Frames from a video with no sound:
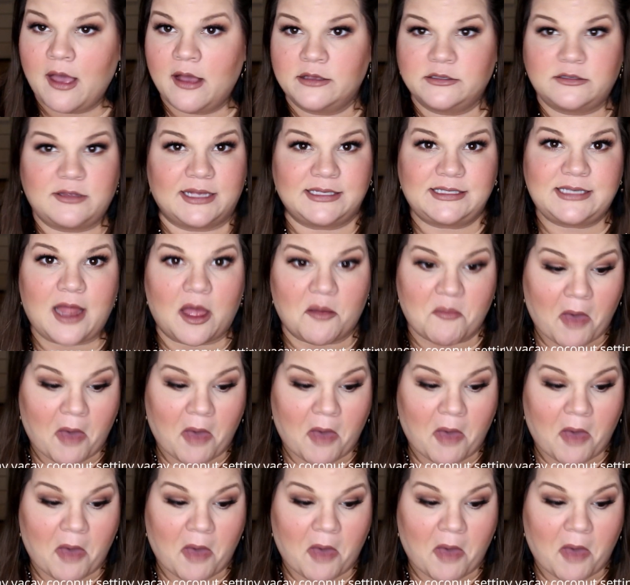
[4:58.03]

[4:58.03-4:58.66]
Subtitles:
So that's not